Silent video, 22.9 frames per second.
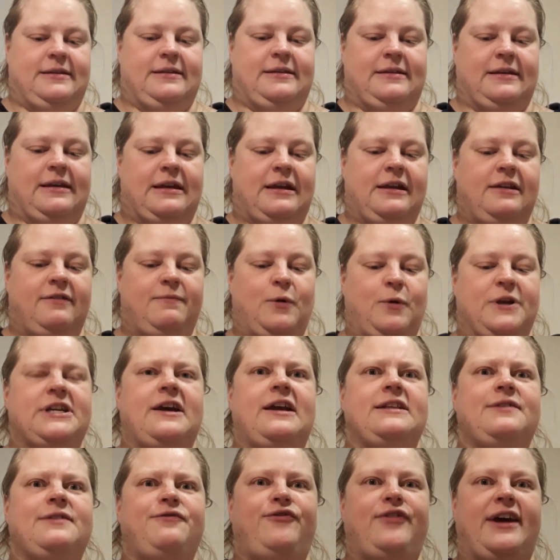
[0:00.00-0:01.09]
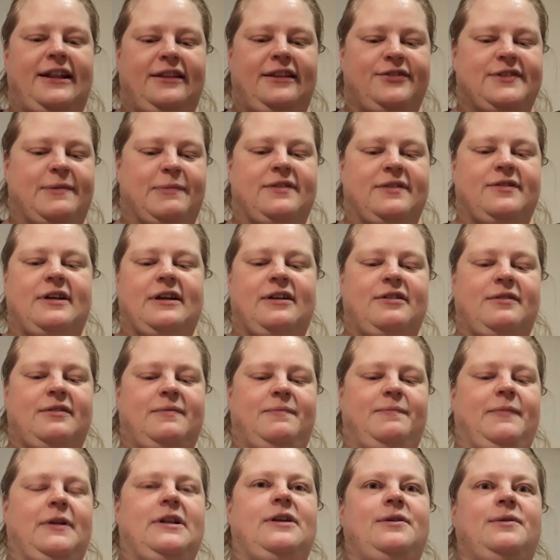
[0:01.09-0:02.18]
I kind of wish I had some felt or something so I could
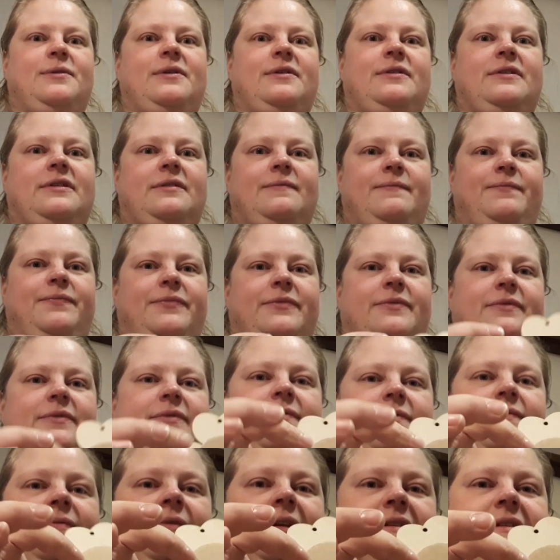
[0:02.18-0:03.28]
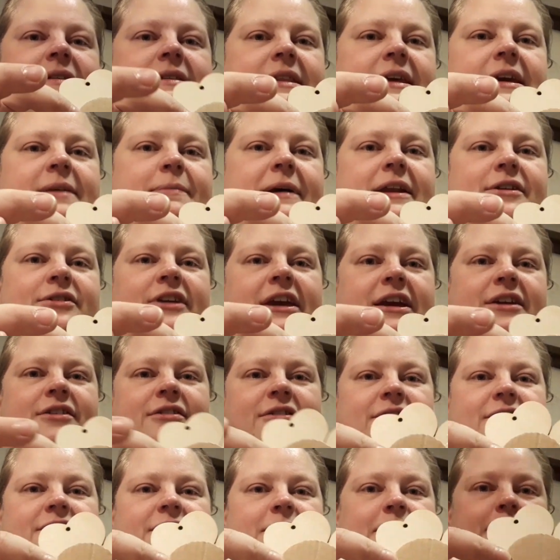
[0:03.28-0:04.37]
glue on this thing better together
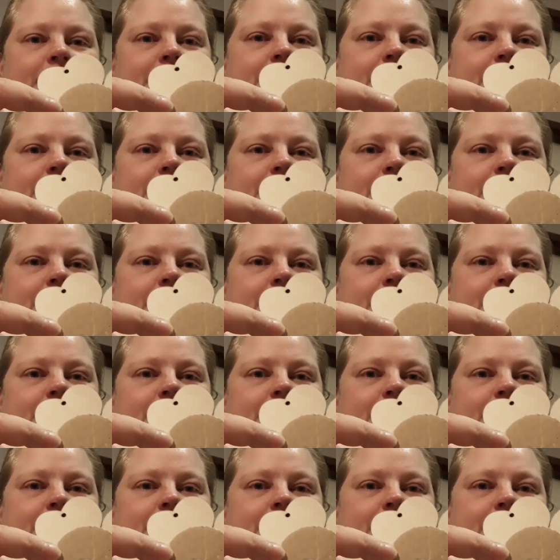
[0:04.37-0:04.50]
on the